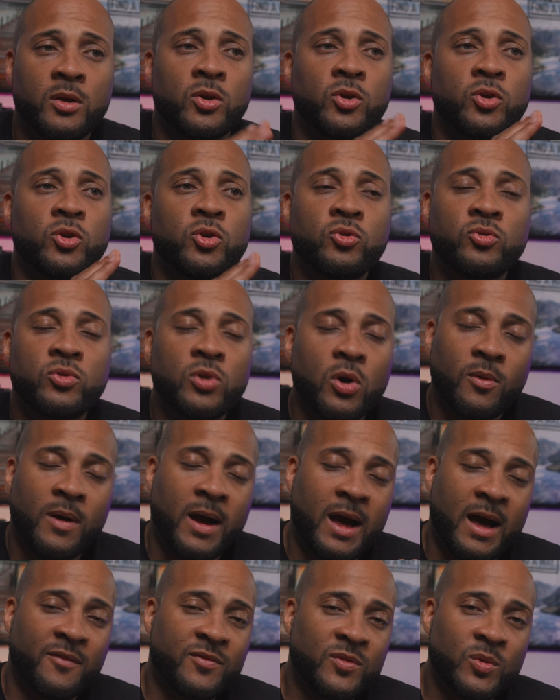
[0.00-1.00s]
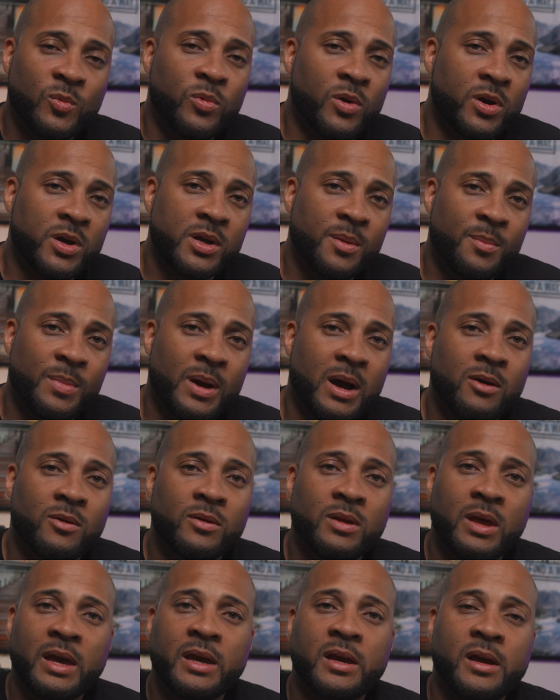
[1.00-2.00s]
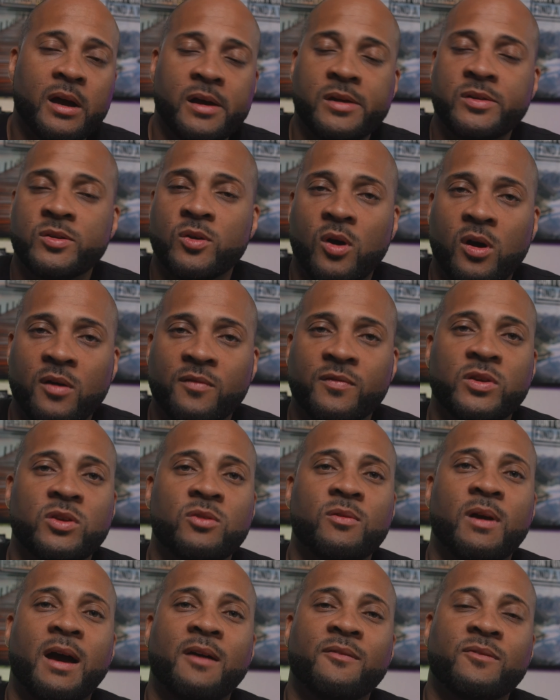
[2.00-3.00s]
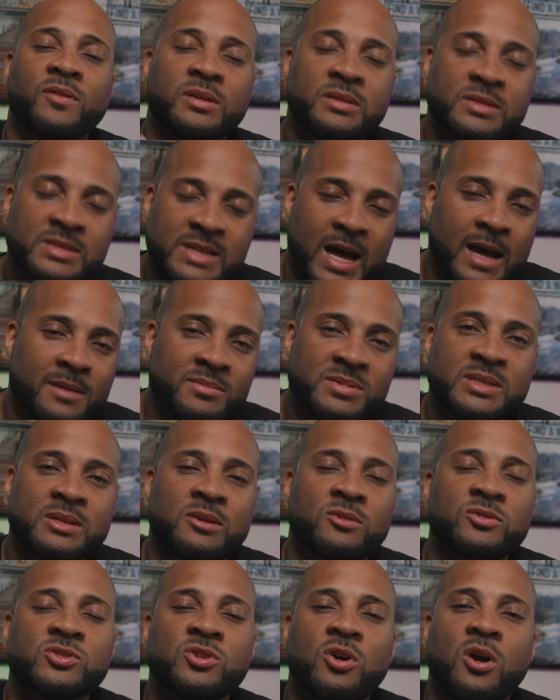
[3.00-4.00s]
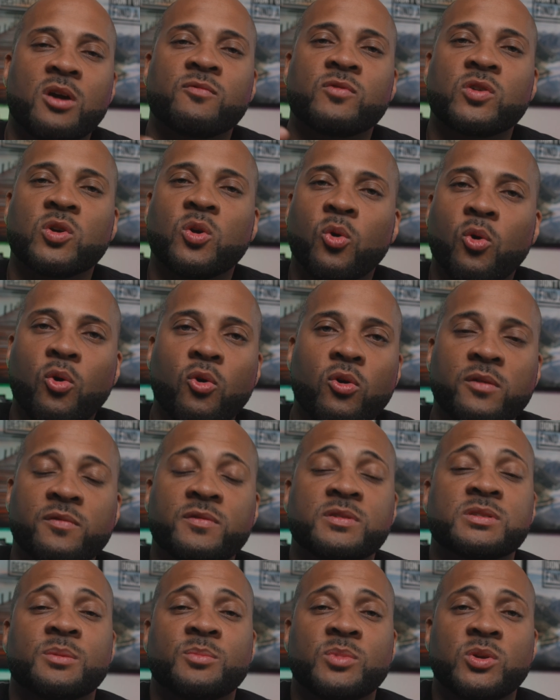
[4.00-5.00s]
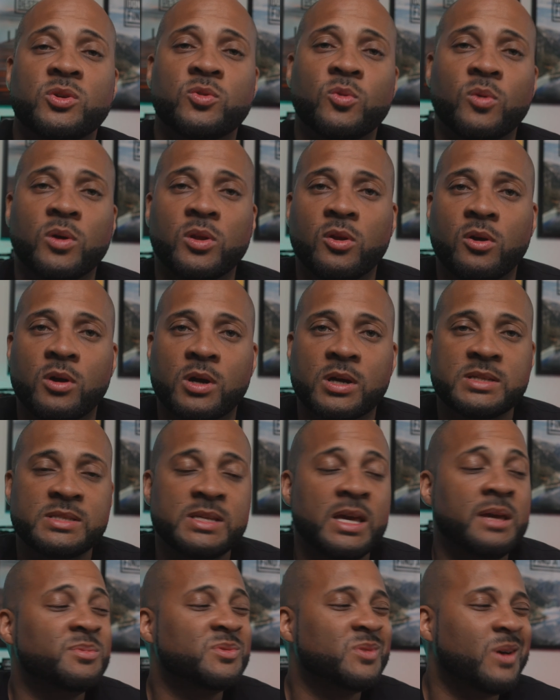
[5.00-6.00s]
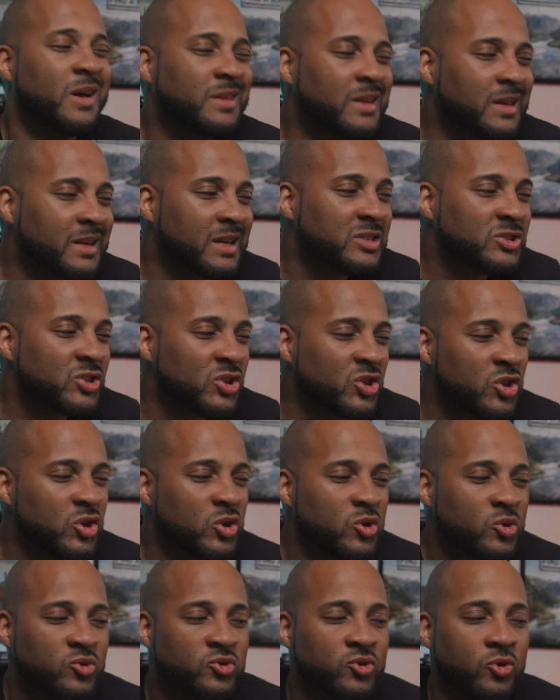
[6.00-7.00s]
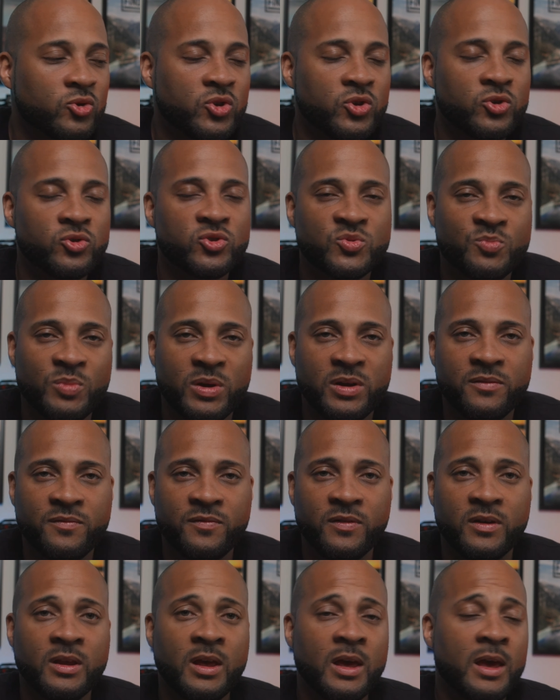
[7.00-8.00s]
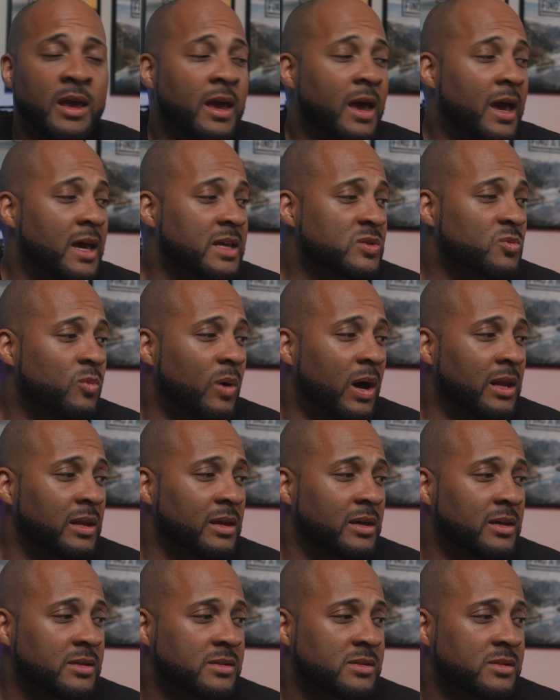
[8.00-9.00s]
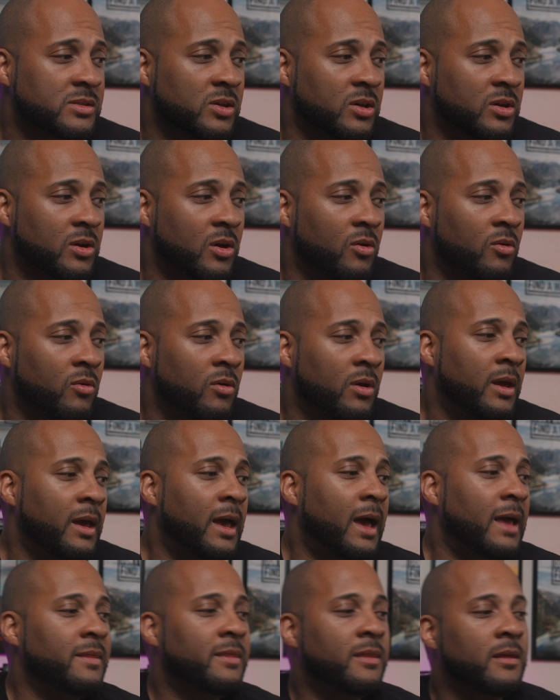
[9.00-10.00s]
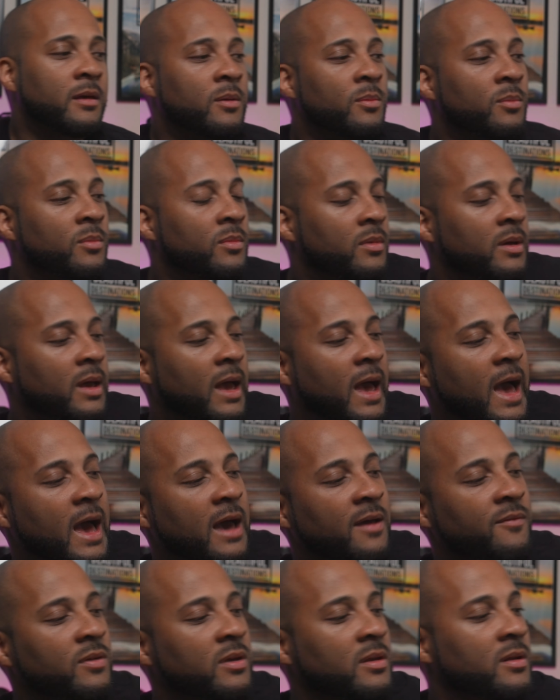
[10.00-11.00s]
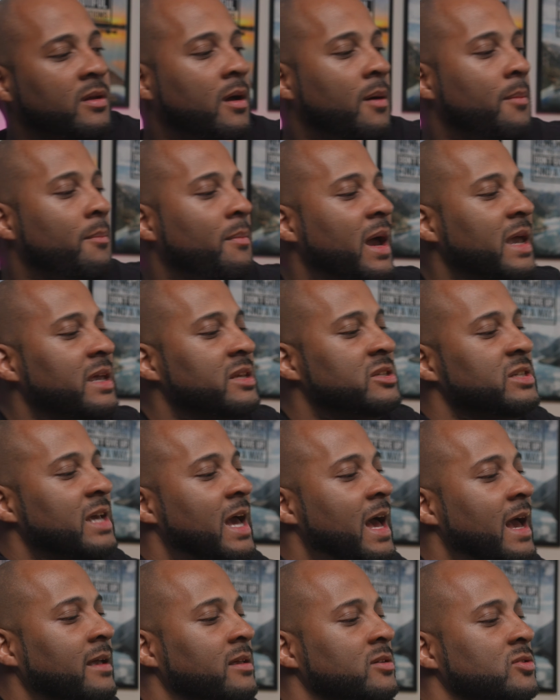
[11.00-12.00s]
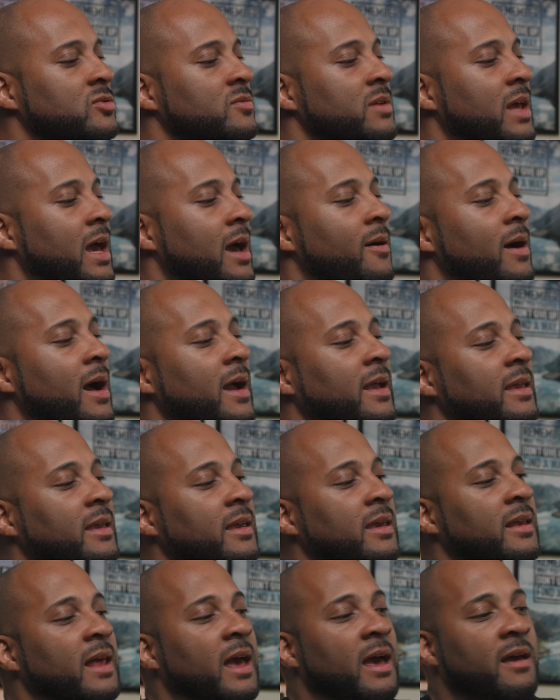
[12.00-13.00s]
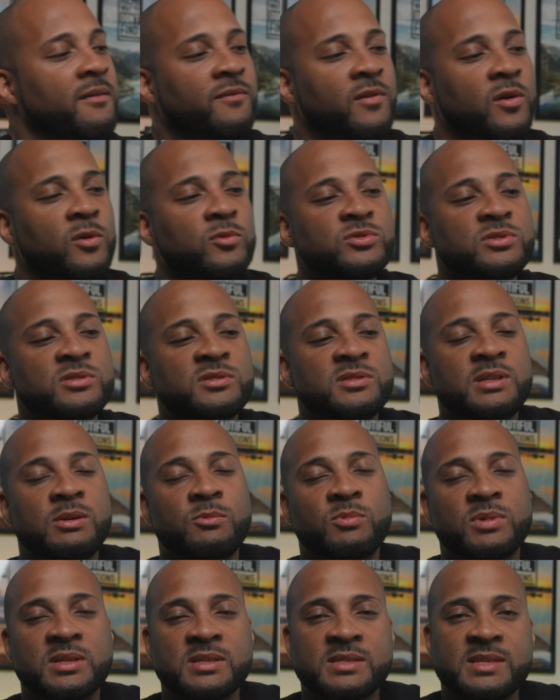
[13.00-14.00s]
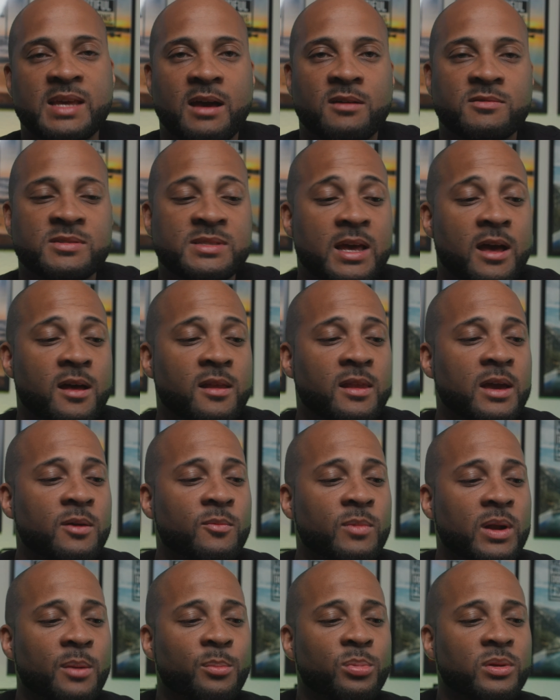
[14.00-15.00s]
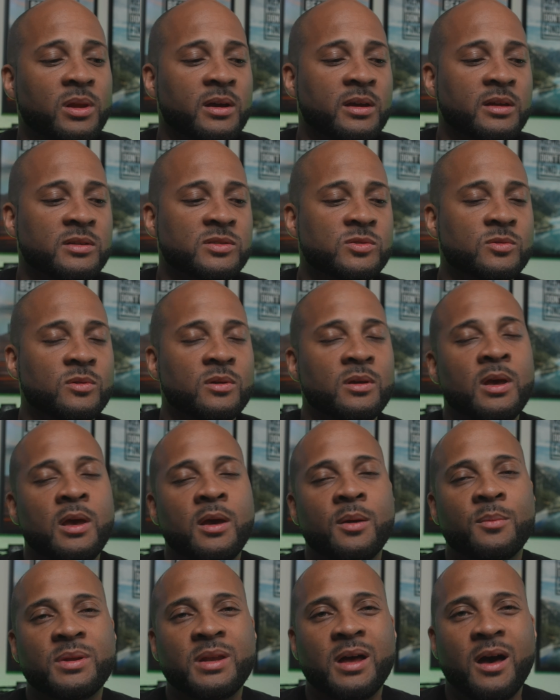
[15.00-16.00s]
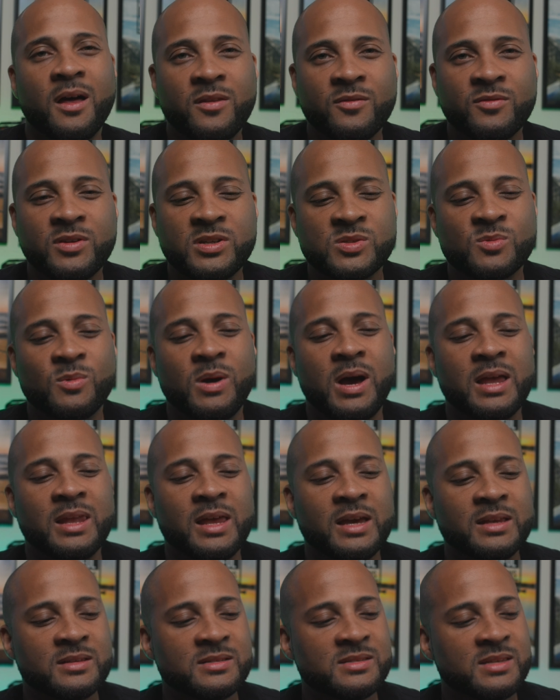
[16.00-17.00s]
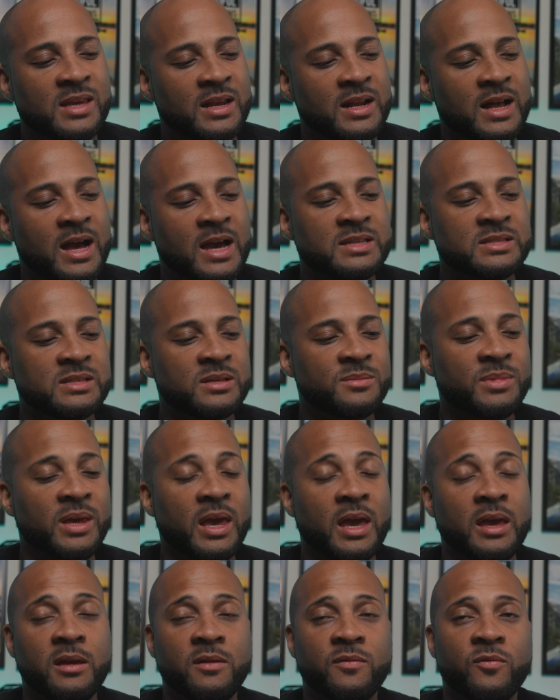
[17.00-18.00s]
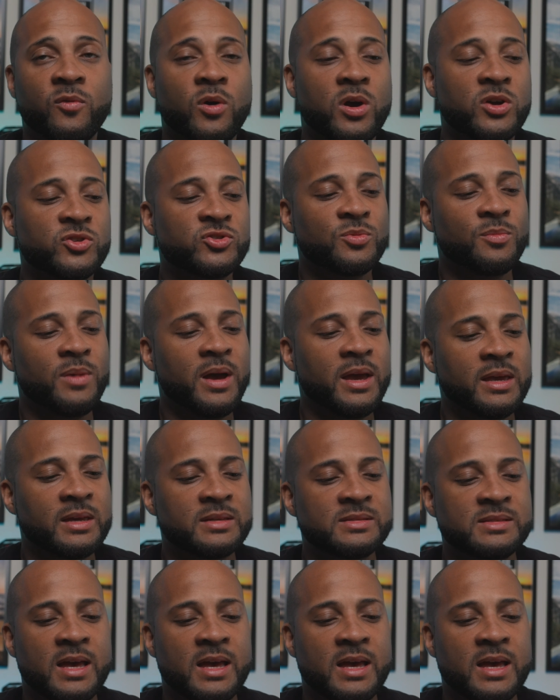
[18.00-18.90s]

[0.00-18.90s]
you don't have to worry about it cutting off and you having to start record for some of you doing longer tapes. So I think that's a huge benefit, as well as, you know, them having a mic jack. So now I can get headphones and see what the sound like when I plug into it. But the other reason why I like the Sennheiser MKII 400 mic is